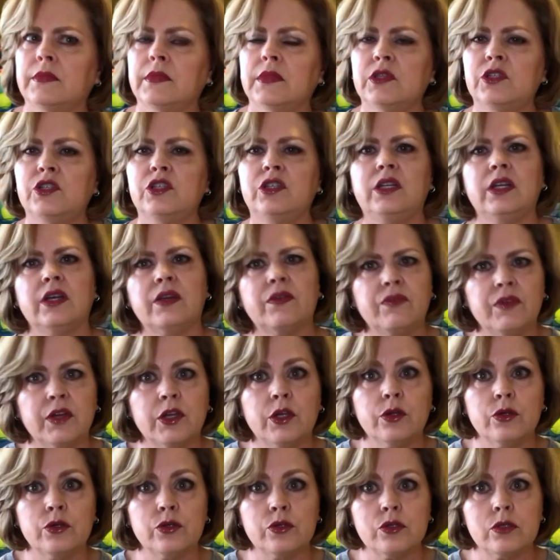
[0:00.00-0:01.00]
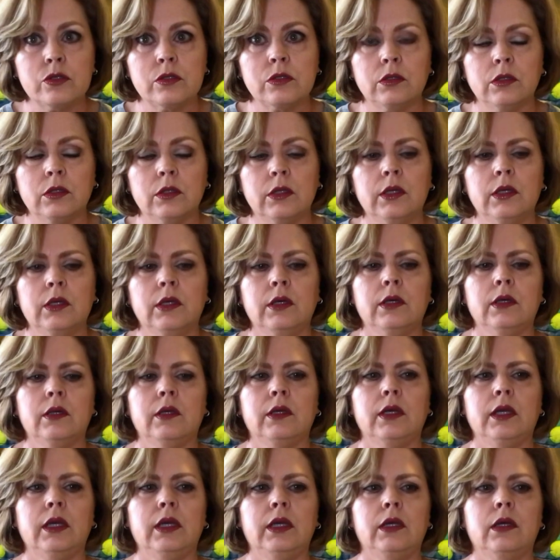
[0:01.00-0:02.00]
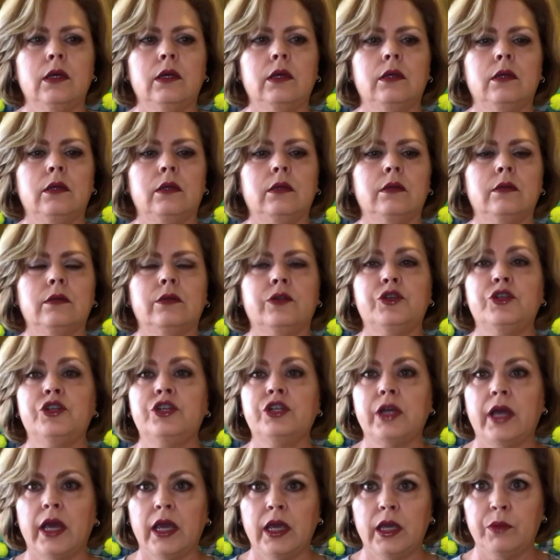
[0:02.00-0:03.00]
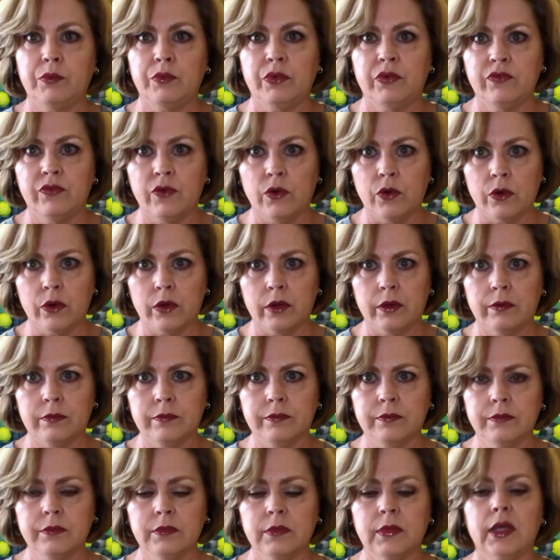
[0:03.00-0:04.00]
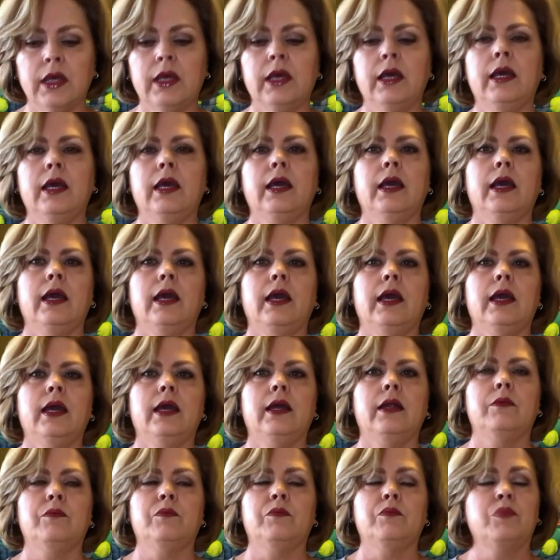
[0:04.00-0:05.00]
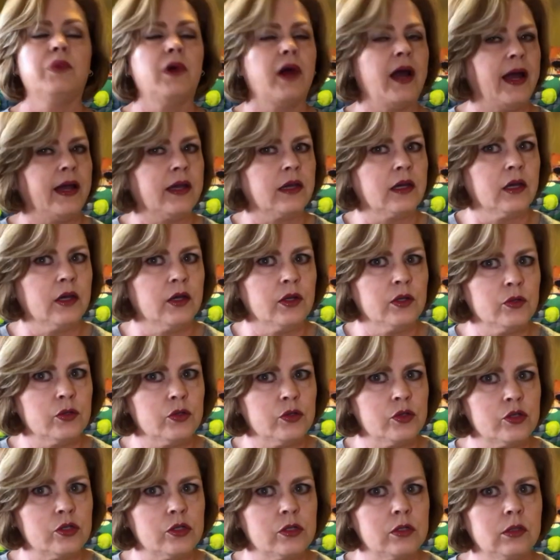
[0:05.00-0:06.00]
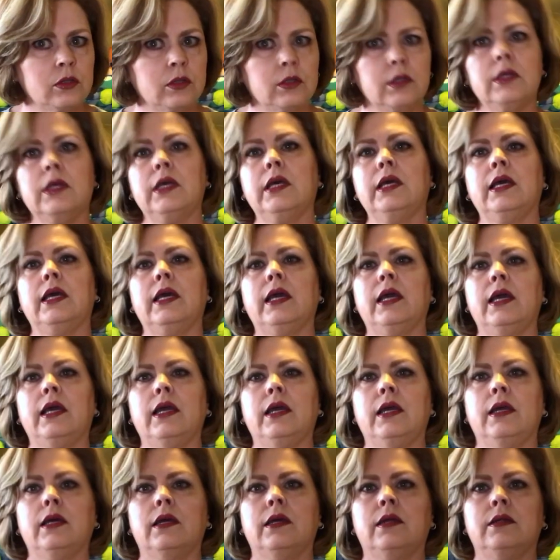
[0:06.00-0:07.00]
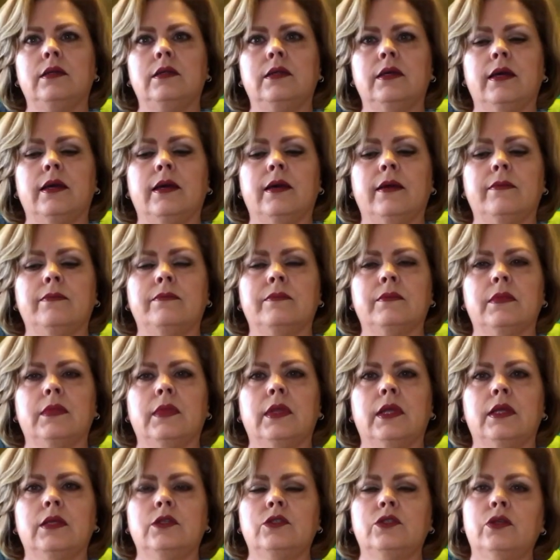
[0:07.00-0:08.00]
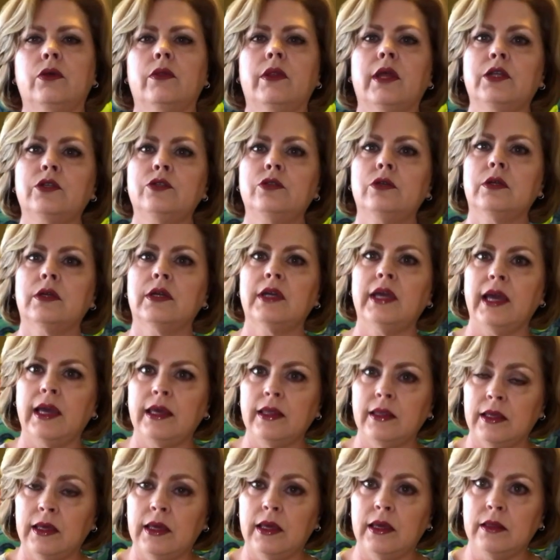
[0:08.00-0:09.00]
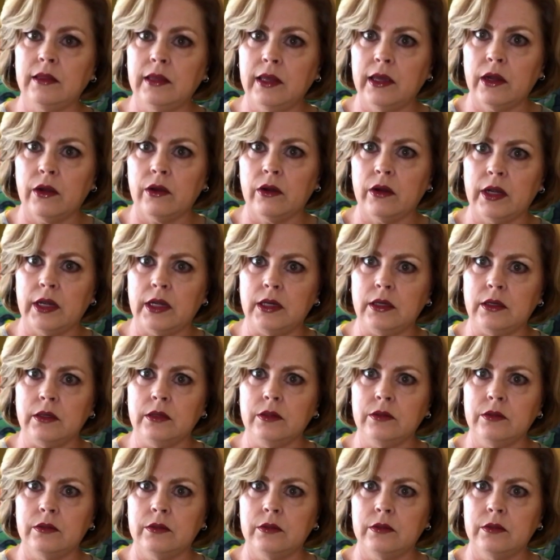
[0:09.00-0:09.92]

stick figures in shape, form, and bright colors. And so they took Keith Haring